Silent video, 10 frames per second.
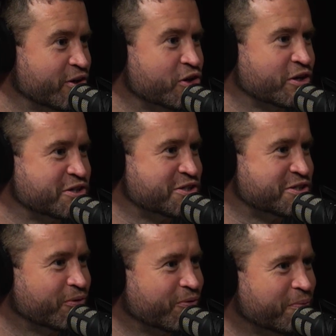that you can
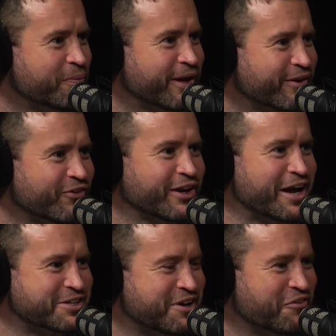still be
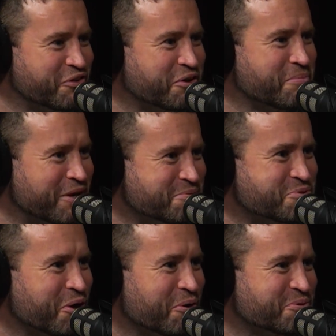relaxed enough you can make some
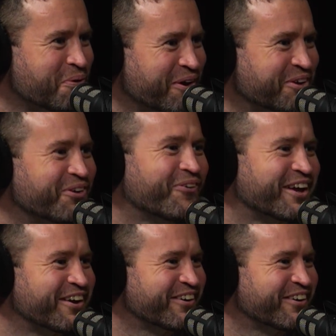jokes while you're doing it.